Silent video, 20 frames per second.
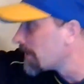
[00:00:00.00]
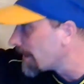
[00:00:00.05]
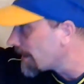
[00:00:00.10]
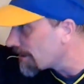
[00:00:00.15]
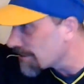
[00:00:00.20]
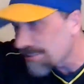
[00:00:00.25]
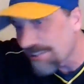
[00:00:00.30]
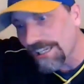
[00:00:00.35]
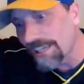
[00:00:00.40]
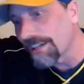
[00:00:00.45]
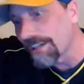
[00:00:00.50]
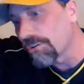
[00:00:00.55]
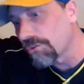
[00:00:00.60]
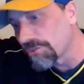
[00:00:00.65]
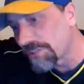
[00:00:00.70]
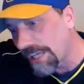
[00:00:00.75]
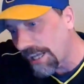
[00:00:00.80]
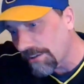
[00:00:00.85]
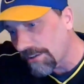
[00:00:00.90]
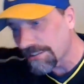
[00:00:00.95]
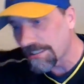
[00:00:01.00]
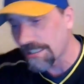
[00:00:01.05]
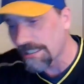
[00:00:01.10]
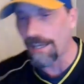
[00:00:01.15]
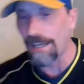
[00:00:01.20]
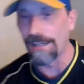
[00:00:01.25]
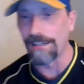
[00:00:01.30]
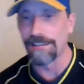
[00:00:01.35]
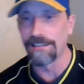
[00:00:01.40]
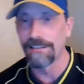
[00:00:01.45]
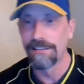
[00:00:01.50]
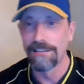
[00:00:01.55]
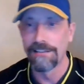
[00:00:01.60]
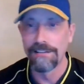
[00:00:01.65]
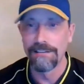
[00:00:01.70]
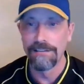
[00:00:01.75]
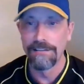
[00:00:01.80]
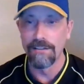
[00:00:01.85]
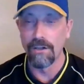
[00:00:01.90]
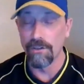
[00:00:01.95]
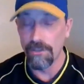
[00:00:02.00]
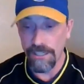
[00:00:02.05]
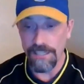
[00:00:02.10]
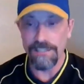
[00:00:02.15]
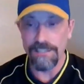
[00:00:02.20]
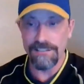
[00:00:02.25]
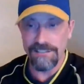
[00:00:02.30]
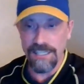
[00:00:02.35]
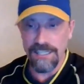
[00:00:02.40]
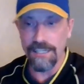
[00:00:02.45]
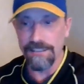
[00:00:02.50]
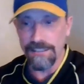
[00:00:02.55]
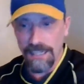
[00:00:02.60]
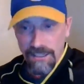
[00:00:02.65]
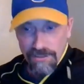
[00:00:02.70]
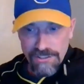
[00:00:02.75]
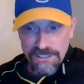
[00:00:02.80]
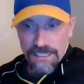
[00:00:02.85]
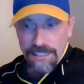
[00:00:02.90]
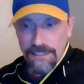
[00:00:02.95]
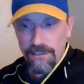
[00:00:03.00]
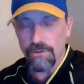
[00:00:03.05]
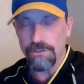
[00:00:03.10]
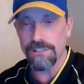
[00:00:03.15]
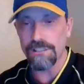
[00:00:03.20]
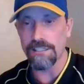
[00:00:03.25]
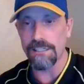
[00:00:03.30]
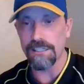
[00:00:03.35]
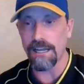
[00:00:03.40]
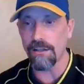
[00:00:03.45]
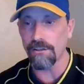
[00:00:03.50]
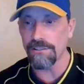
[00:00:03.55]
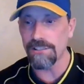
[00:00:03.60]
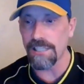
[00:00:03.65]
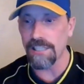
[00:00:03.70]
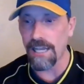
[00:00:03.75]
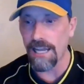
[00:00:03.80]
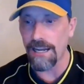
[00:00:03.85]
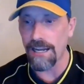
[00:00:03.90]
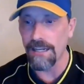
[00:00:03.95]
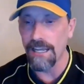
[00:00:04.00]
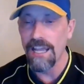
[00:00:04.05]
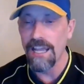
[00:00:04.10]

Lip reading: outside goes outside. Or that is on the outside goes to the outside.